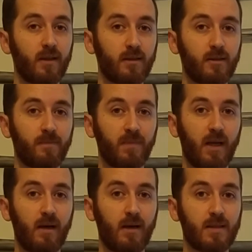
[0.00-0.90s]
hilt,
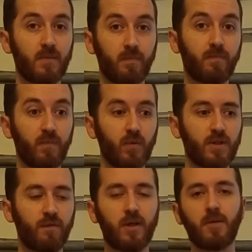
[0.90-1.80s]
as it
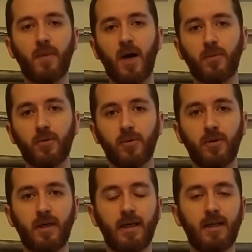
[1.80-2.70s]
was very
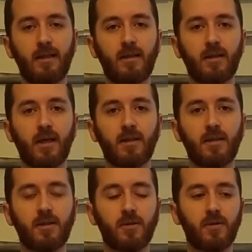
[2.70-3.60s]
popular in the
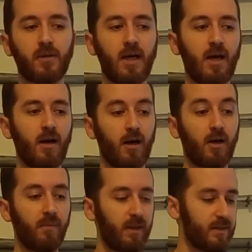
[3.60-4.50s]
Continental
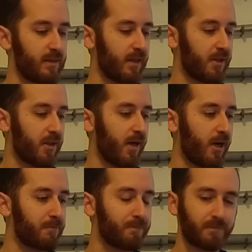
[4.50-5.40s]
armies at the
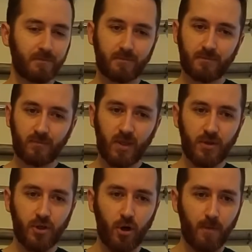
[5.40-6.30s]
time.
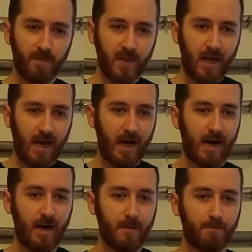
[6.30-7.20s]
So
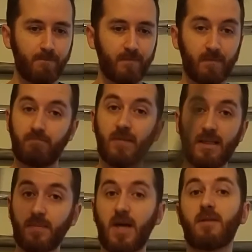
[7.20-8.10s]

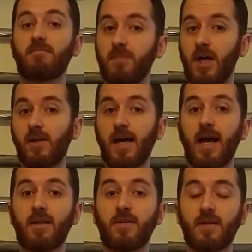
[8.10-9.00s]
that's about all I
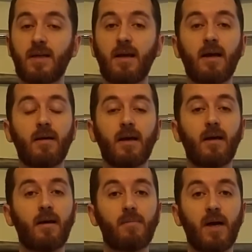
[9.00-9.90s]
had to say
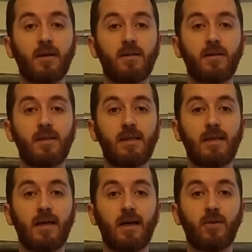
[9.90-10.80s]
about
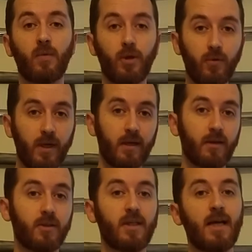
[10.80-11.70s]
the Waloon
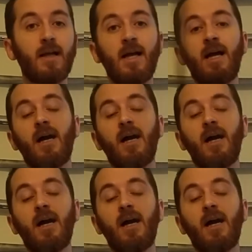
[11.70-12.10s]
hilt today.